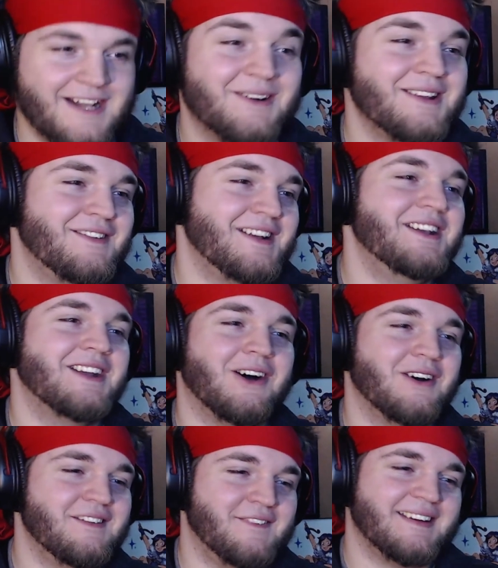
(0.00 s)
I don't even
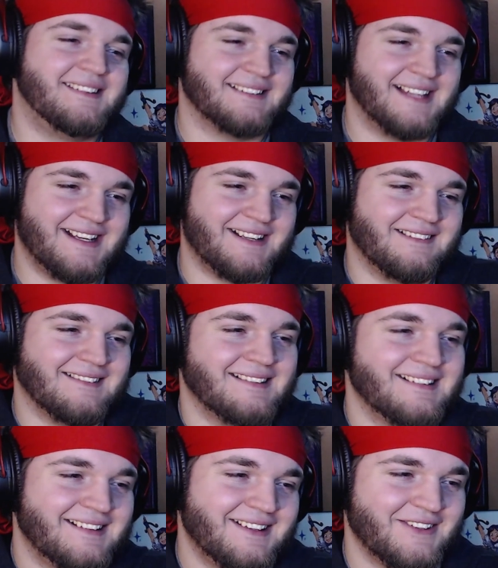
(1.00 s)
know if it's like
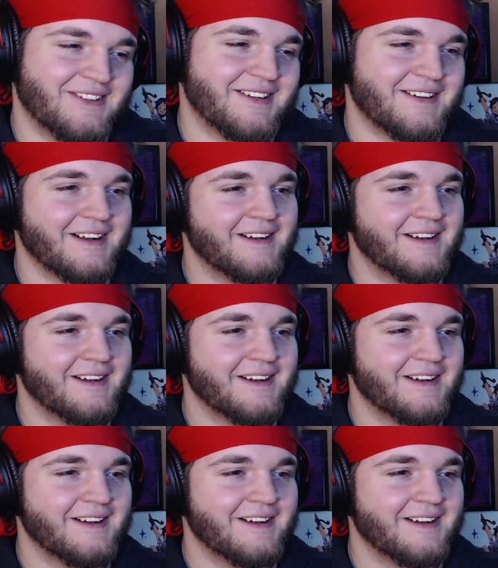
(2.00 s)
good or